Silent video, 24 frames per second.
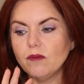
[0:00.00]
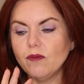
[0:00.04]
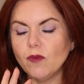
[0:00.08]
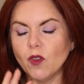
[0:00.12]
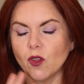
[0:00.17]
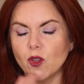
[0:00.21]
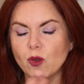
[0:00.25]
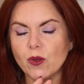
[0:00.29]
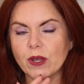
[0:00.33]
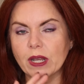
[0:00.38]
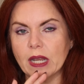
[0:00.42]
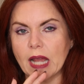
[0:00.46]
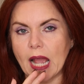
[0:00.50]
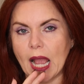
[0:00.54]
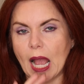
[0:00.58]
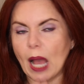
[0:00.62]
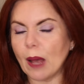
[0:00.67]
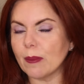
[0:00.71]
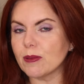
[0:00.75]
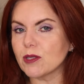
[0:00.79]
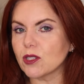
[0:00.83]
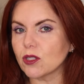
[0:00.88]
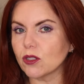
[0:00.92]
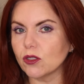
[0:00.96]
You can
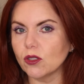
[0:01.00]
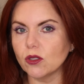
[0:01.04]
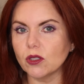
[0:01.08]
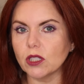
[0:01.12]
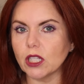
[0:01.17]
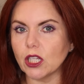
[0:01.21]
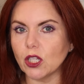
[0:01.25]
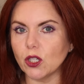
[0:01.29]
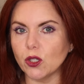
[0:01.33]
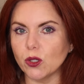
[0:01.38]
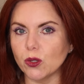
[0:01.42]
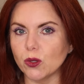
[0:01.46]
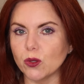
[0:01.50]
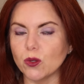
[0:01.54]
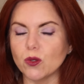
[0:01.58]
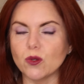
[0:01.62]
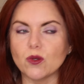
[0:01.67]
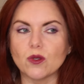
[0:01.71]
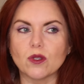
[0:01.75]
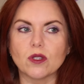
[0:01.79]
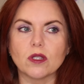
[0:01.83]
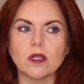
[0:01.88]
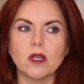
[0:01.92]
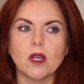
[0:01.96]
absolutely
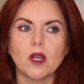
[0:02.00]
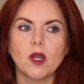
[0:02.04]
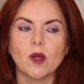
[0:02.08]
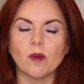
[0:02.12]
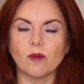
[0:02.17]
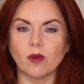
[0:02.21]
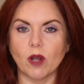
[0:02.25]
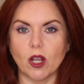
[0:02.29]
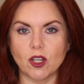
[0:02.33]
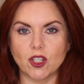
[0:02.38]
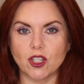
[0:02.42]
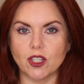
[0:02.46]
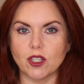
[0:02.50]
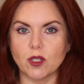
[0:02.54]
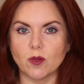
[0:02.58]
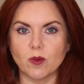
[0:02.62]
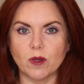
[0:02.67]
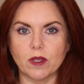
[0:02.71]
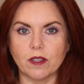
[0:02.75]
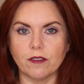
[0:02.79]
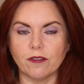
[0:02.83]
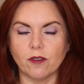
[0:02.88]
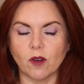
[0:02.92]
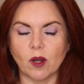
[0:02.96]
use brushes
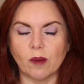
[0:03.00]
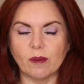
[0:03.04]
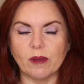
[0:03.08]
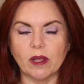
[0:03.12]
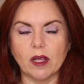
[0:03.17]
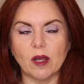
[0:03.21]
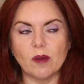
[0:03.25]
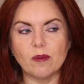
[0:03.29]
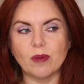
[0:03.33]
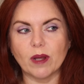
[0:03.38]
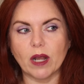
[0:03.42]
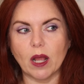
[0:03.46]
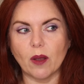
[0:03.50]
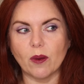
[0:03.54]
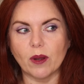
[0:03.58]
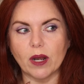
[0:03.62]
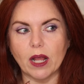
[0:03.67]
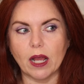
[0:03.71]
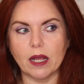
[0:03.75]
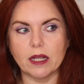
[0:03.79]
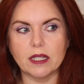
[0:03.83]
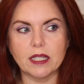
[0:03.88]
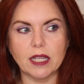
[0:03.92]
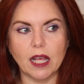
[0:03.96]
with the formula, but what
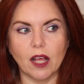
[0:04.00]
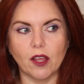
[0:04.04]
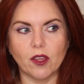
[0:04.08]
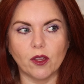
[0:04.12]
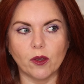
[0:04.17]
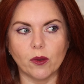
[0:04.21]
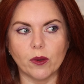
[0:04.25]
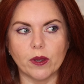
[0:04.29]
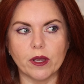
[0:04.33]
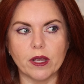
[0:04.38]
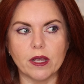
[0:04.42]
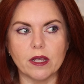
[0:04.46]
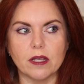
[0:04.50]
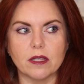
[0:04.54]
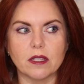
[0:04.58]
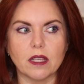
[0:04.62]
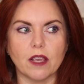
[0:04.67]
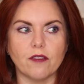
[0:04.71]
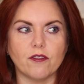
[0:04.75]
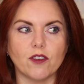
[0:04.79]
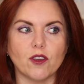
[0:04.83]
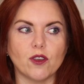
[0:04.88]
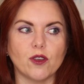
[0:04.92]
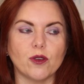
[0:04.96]
I tell you is
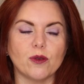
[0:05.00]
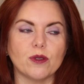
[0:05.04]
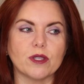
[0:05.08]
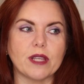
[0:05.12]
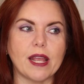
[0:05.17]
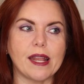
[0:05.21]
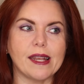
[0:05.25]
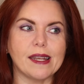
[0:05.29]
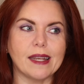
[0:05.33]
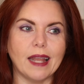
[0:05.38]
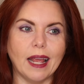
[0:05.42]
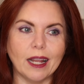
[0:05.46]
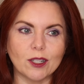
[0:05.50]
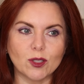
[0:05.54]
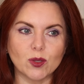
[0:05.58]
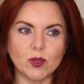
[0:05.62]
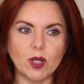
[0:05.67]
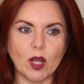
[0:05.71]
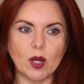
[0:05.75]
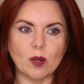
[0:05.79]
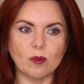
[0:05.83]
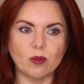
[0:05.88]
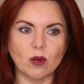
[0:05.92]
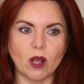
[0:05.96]
if you use a
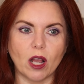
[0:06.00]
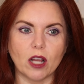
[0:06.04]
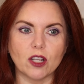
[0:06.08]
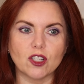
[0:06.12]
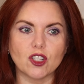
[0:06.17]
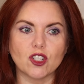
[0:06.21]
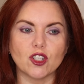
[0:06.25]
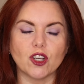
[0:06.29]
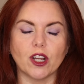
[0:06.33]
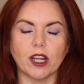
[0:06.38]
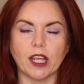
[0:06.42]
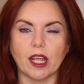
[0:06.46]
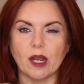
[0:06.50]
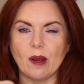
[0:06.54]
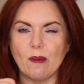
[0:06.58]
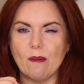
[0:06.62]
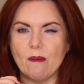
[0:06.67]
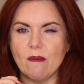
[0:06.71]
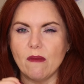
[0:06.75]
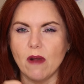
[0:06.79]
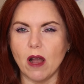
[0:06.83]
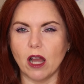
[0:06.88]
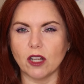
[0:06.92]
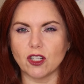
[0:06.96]
natural hair brush, you're going to get a
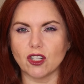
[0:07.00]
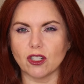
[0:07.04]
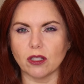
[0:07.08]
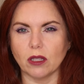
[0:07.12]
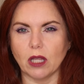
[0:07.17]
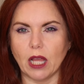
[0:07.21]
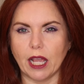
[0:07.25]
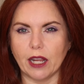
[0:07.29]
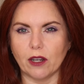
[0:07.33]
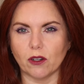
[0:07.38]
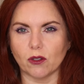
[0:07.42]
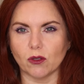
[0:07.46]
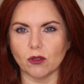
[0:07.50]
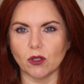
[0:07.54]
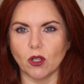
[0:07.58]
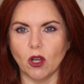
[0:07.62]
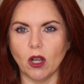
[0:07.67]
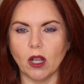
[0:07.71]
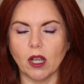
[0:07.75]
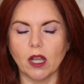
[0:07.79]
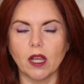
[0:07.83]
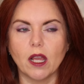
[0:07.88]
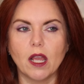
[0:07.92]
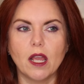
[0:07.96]
much lighter
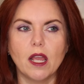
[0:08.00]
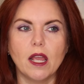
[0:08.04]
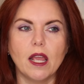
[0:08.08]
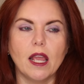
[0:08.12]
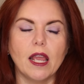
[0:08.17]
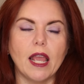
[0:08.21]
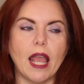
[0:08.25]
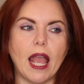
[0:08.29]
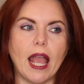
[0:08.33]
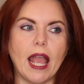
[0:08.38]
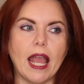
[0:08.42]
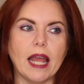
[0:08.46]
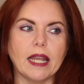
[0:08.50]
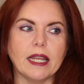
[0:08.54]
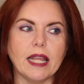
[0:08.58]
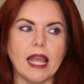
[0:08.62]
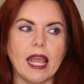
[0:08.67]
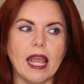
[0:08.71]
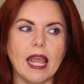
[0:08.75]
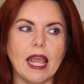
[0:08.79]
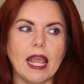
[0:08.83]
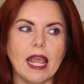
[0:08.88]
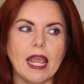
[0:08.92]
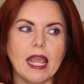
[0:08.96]
look, and
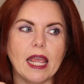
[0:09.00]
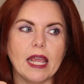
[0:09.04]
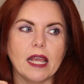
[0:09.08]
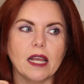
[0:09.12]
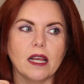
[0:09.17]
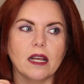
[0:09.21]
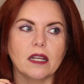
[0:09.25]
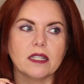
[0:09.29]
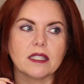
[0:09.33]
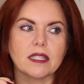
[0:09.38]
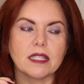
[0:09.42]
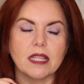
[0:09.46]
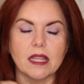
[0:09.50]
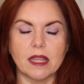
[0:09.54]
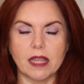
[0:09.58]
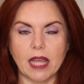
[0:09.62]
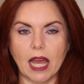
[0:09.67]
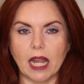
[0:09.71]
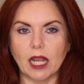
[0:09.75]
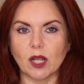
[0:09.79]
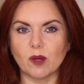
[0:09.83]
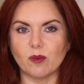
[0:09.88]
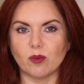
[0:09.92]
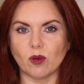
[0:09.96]
a
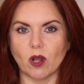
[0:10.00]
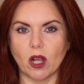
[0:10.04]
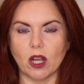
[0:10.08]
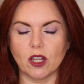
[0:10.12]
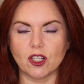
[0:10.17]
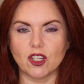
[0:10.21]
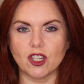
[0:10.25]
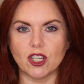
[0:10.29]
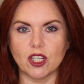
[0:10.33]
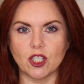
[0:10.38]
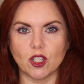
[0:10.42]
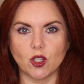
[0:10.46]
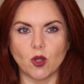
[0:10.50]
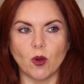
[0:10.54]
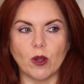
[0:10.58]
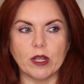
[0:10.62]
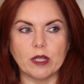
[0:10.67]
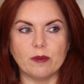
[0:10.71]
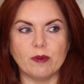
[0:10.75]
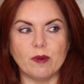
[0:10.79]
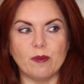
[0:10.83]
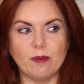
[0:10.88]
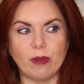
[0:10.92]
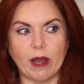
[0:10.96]
synthetic brush is
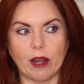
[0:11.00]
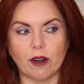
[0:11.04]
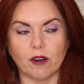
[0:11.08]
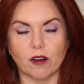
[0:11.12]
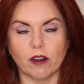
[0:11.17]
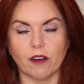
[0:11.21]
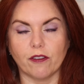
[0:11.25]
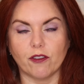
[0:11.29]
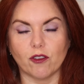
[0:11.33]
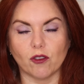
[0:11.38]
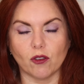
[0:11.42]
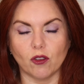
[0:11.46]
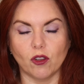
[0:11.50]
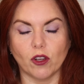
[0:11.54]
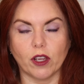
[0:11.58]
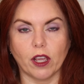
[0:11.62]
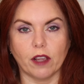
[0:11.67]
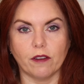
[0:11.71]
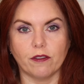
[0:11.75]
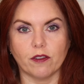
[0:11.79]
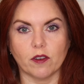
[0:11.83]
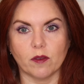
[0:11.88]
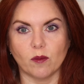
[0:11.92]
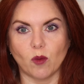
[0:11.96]
going to be better if you're
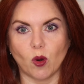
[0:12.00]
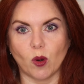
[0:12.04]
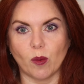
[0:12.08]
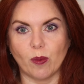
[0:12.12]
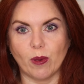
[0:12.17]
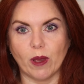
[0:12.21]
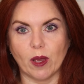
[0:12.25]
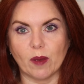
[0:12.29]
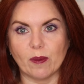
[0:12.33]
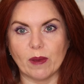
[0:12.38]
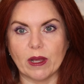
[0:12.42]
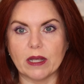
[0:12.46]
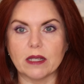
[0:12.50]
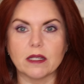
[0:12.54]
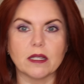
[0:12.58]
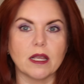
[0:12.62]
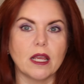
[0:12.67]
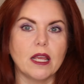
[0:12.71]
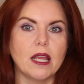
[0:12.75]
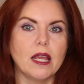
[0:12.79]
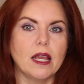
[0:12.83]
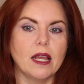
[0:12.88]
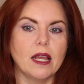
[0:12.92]
looking for more pigment.